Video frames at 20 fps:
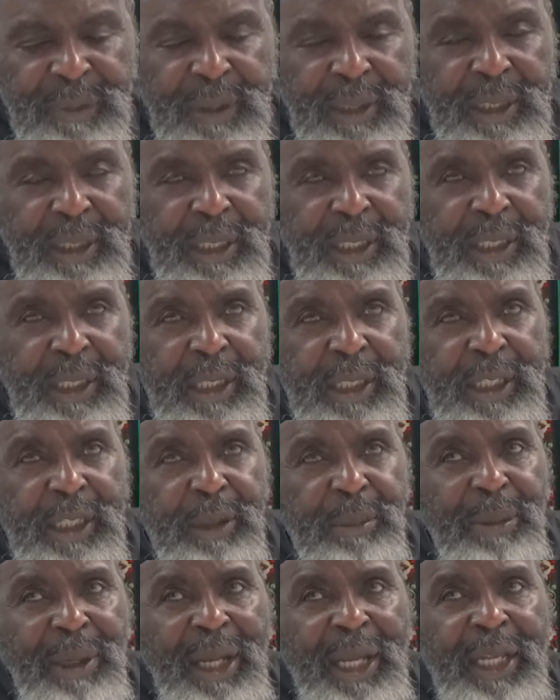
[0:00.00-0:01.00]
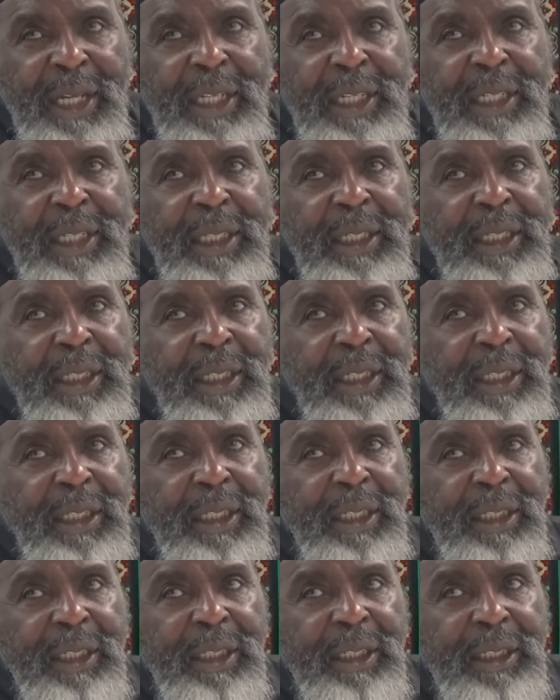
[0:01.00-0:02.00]
anybody
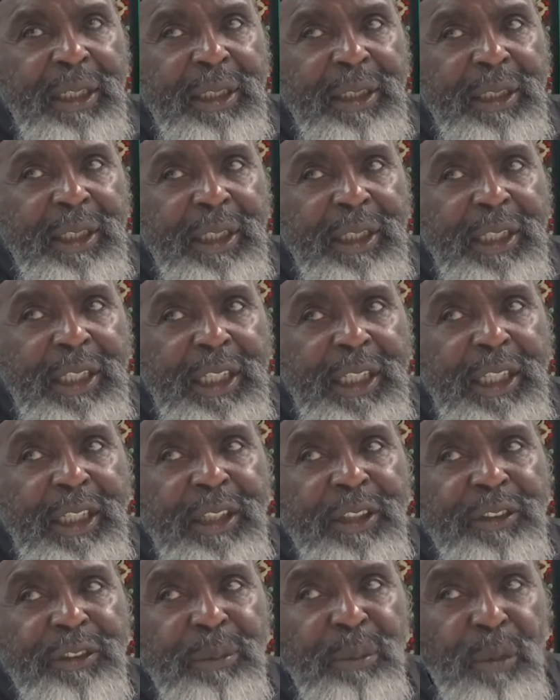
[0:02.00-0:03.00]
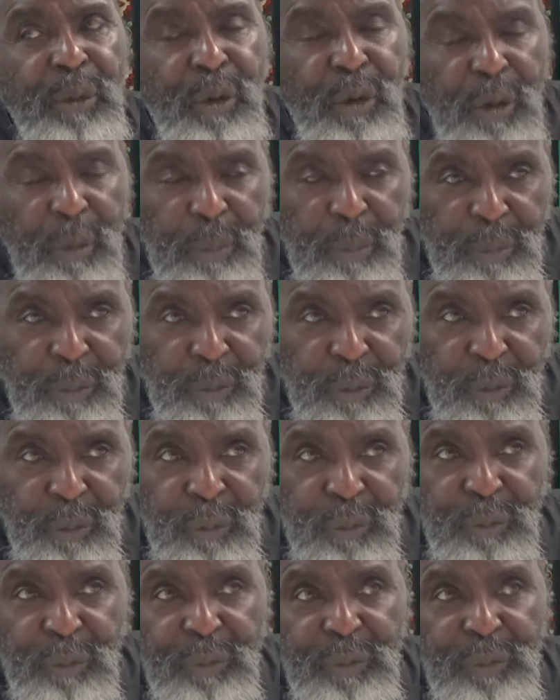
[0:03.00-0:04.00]
that needs more proof